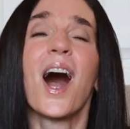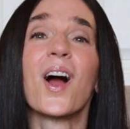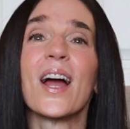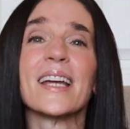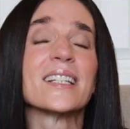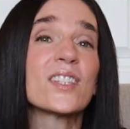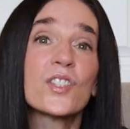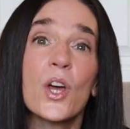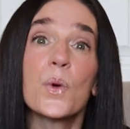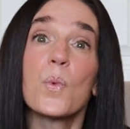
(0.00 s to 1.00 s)
Alright,
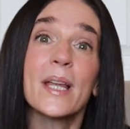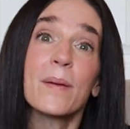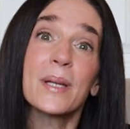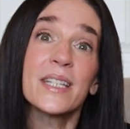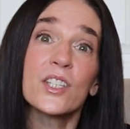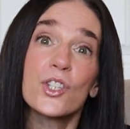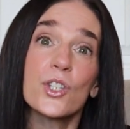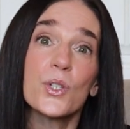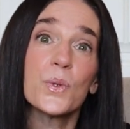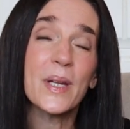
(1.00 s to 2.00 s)
so what I'm going to
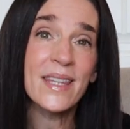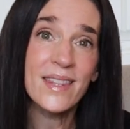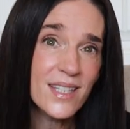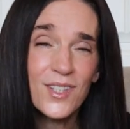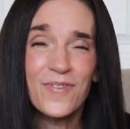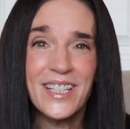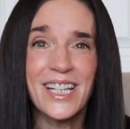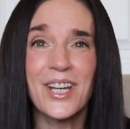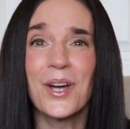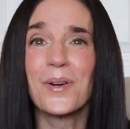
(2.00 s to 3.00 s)
do in this
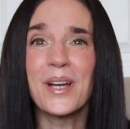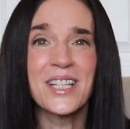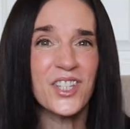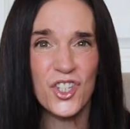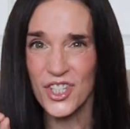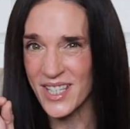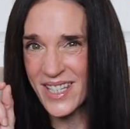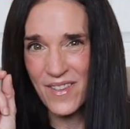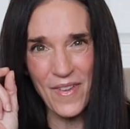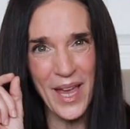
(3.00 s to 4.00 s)
video is
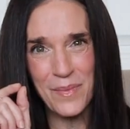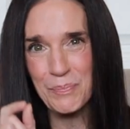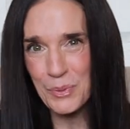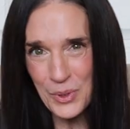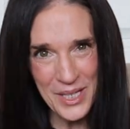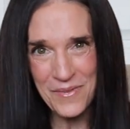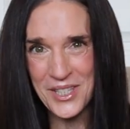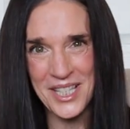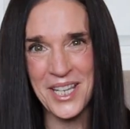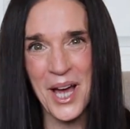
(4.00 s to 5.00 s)
just give a brief
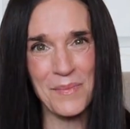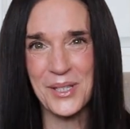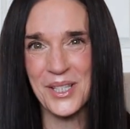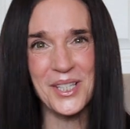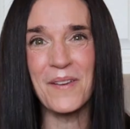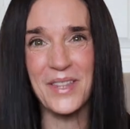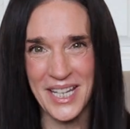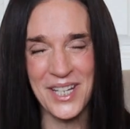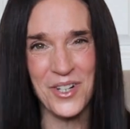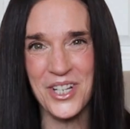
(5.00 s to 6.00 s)
synopsis of
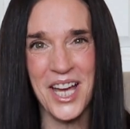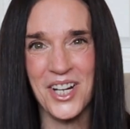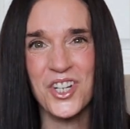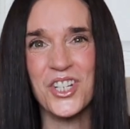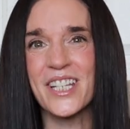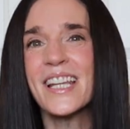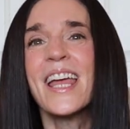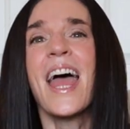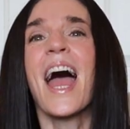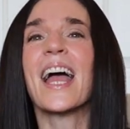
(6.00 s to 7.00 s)
the introduction,
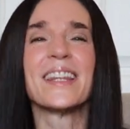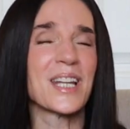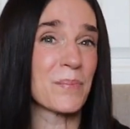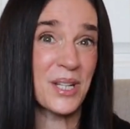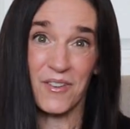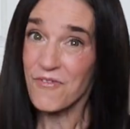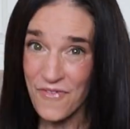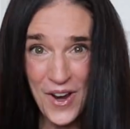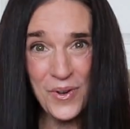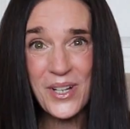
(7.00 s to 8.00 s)
and then I'm going to
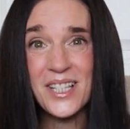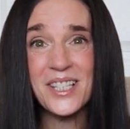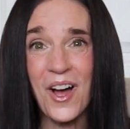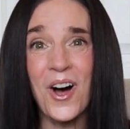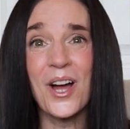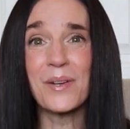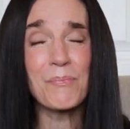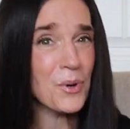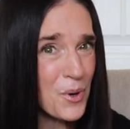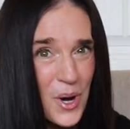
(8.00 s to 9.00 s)
focus
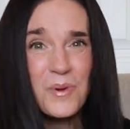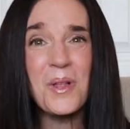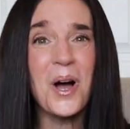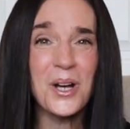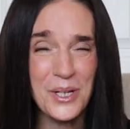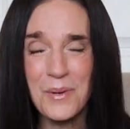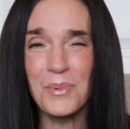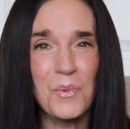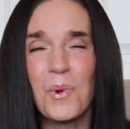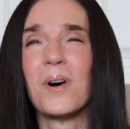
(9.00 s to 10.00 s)
on prologue
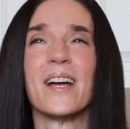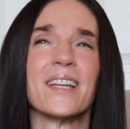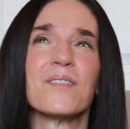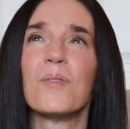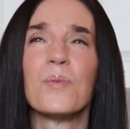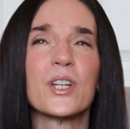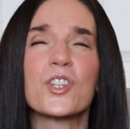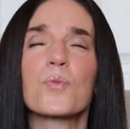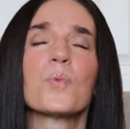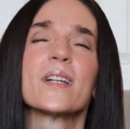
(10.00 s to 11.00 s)
number 1,
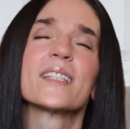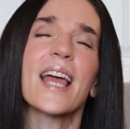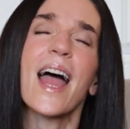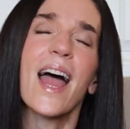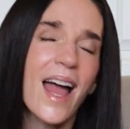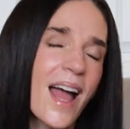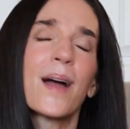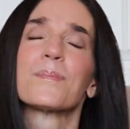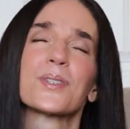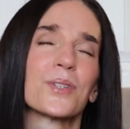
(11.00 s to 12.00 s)
which was
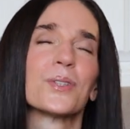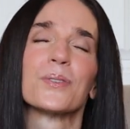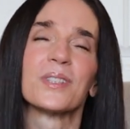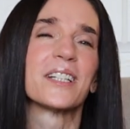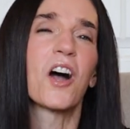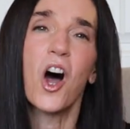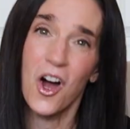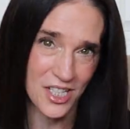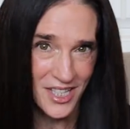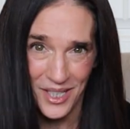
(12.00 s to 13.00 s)
absolutely
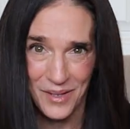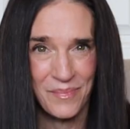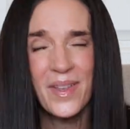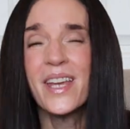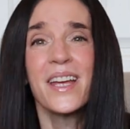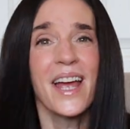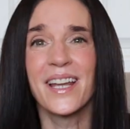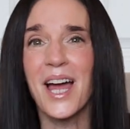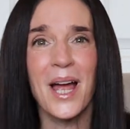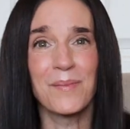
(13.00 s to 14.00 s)
awesome,
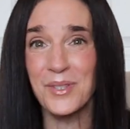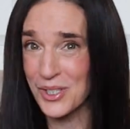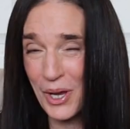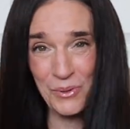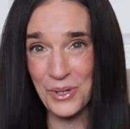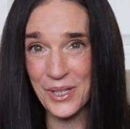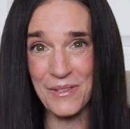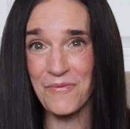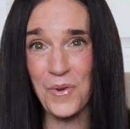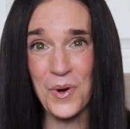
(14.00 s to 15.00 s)
and I'm so
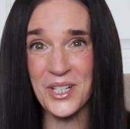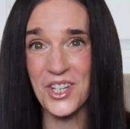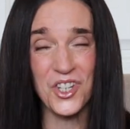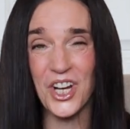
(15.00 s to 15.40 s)
looking forward to